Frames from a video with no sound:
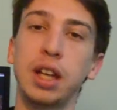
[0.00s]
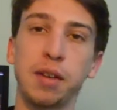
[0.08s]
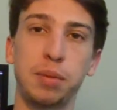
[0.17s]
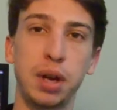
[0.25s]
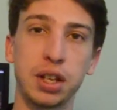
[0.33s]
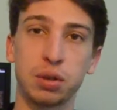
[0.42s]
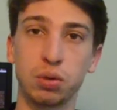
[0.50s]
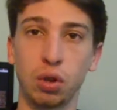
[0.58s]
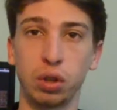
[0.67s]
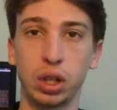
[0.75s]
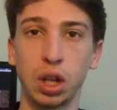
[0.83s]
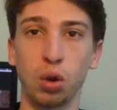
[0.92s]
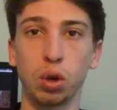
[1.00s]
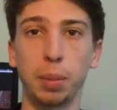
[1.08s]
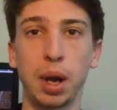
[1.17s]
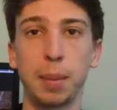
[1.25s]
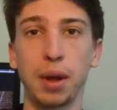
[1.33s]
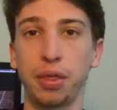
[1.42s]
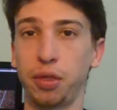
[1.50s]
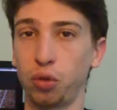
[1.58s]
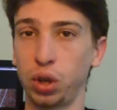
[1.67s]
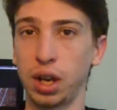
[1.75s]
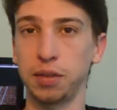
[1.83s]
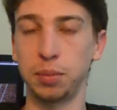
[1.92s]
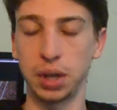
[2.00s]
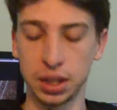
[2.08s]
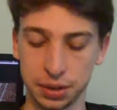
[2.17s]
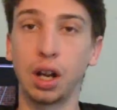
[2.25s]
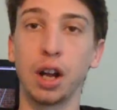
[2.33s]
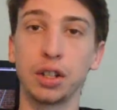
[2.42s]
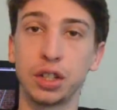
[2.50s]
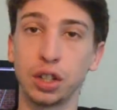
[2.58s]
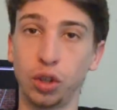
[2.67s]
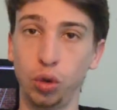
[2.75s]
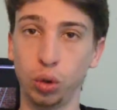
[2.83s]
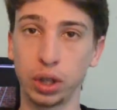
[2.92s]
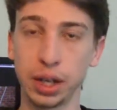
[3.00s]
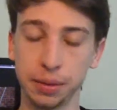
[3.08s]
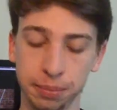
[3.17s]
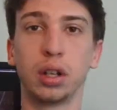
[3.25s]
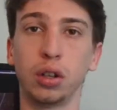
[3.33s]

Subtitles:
FPS was only lower by about 3 FPS. Onto Hooligan.